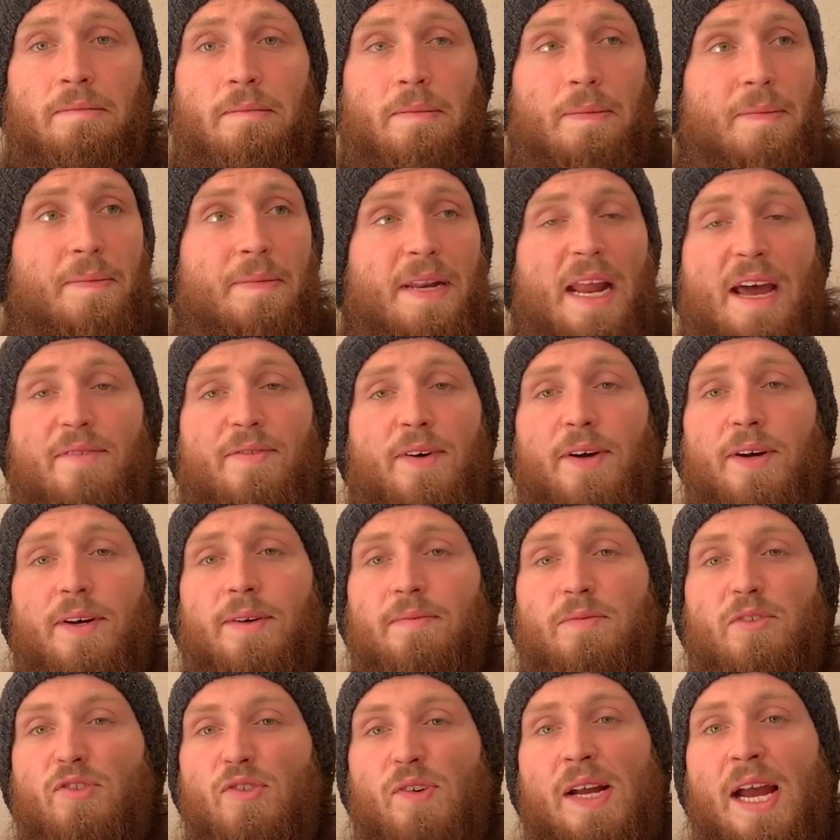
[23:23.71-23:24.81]
Never
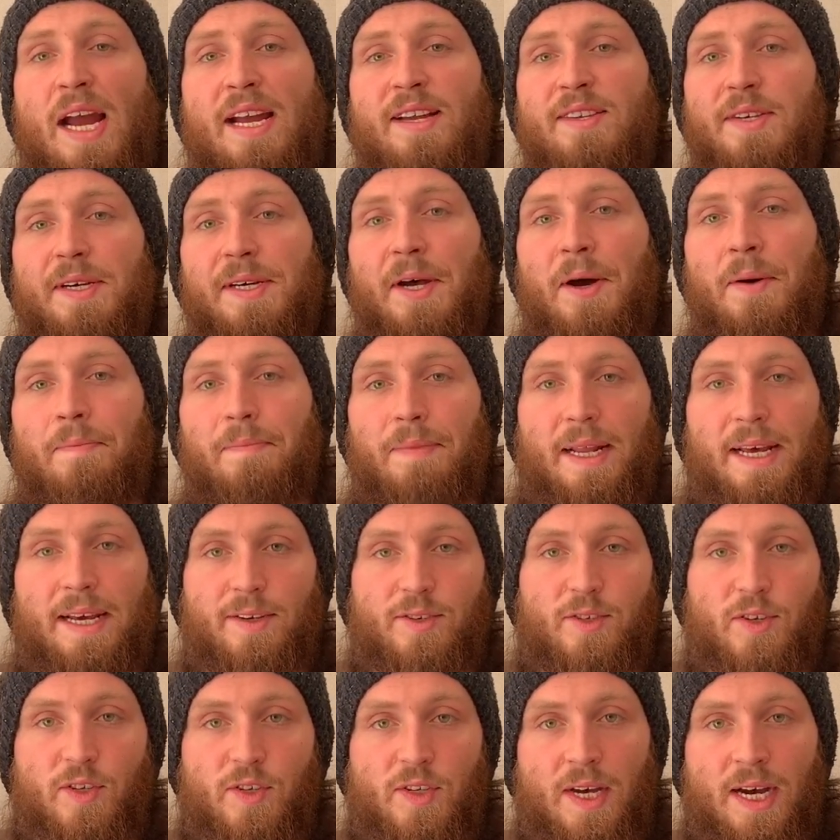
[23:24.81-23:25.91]
create a complex
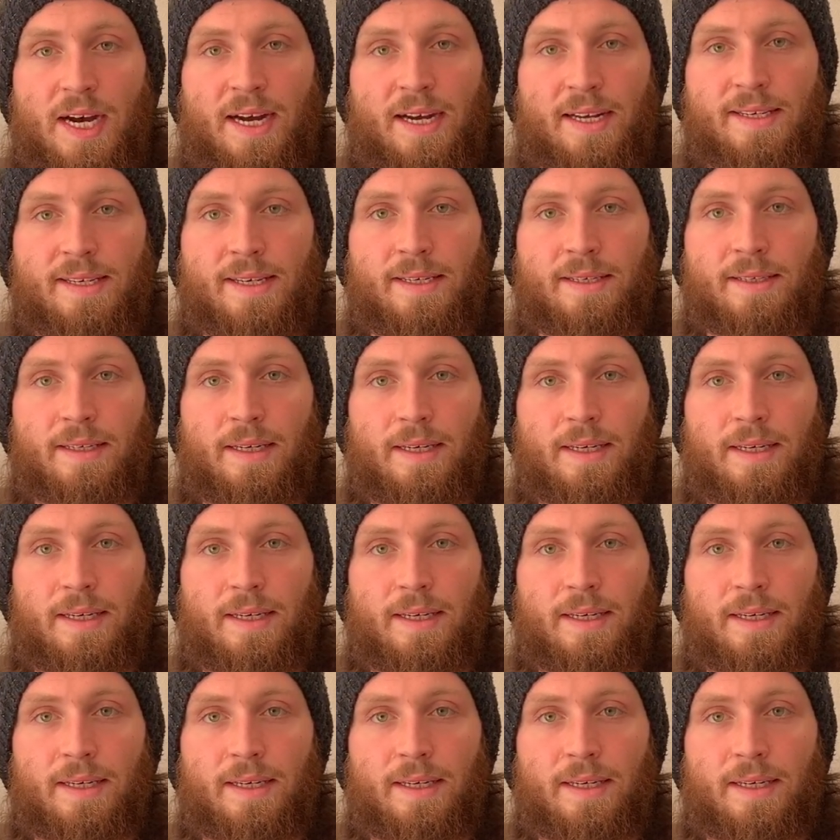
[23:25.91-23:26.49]
society?